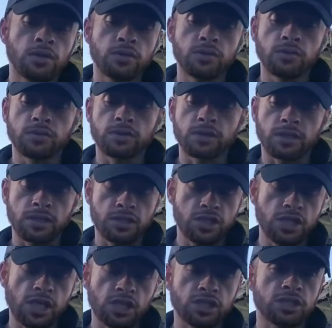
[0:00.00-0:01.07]
due to
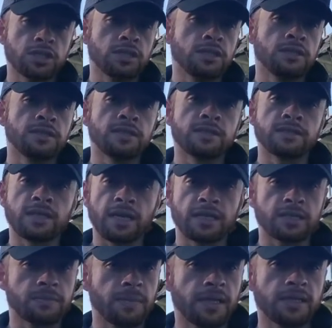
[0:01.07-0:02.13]
congestion and
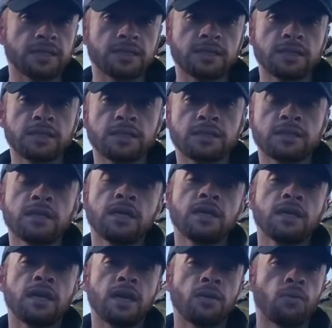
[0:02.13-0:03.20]
tight spaces
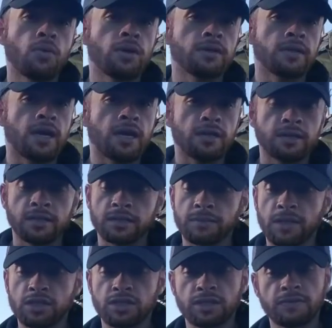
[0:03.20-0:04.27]
and whatnot,
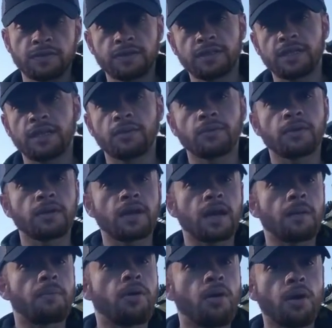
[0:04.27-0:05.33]
especially if you're dealing with a
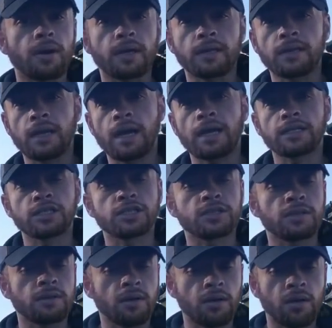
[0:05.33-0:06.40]
lot of parking
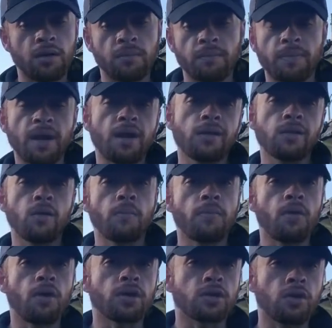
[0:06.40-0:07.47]
lots, parallel
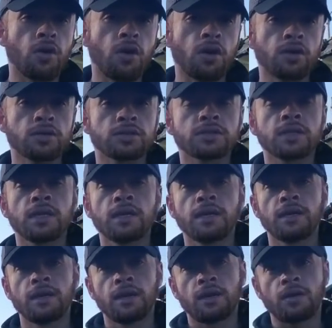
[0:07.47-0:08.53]
parked cars.
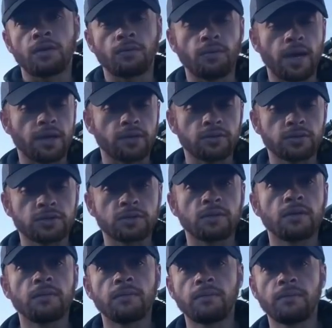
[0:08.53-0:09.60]
Wreckers
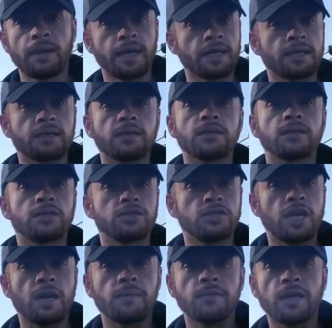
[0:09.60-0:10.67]
make the
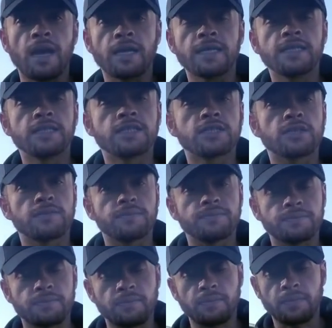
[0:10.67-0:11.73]
job a lot easier.
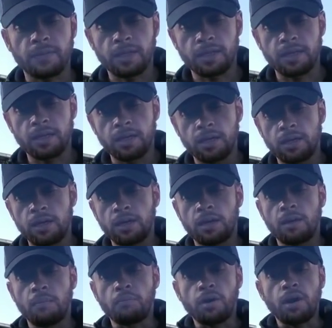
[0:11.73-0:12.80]

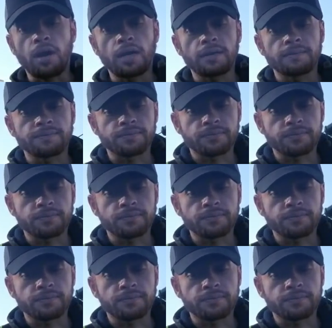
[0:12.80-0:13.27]
But,